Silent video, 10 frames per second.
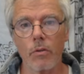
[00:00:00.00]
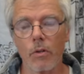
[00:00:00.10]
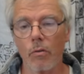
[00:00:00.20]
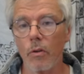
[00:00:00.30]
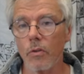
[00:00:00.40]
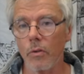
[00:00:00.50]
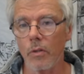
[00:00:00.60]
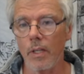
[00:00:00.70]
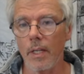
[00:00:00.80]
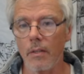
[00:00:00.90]
across
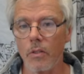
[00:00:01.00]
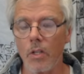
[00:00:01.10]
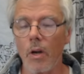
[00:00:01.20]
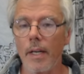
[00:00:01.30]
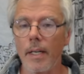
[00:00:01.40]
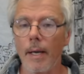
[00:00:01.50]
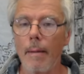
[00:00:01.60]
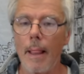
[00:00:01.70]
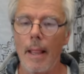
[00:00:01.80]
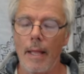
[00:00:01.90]
on the inside here,
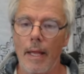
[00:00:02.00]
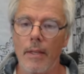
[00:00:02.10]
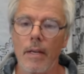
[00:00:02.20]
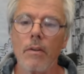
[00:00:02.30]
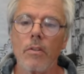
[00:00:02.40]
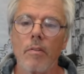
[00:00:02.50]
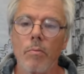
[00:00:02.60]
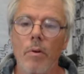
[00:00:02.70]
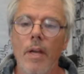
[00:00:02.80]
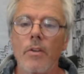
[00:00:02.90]
and the answer
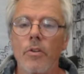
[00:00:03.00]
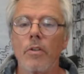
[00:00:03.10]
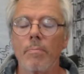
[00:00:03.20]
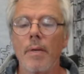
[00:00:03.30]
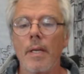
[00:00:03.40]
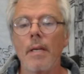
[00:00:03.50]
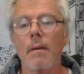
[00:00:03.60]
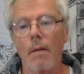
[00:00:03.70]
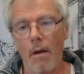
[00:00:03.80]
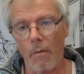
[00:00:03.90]
is, well, that should be
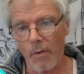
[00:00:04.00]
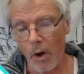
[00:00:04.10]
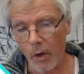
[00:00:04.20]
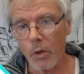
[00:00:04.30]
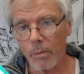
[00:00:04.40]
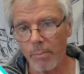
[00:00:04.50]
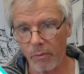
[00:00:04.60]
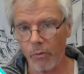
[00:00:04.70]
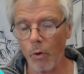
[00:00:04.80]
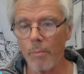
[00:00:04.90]
of a good
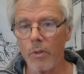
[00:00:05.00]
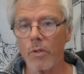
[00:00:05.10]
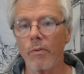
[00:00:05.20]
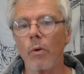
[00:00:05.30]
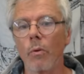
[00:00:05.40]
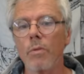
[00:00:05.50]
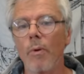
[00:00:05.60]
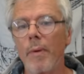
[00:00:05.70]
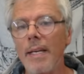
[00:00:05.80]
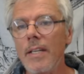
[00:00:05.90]
performance, of course,
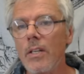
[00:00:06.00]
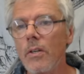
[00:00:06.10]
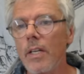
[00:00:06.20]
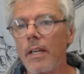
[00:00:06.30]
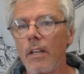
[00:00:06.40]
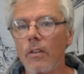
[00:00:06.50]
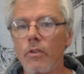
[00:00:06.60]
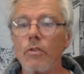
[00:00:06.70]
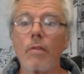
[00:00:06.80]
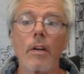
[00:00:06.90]
but we need to look at the
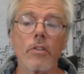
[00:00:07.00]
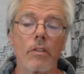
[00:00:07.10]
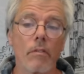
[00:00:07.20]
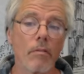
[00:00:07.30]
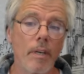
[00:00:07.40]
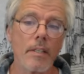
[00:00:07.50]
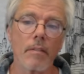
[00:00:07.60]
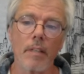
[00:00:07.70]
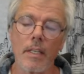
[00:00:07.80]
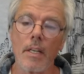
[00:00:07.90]
construction of the rest of this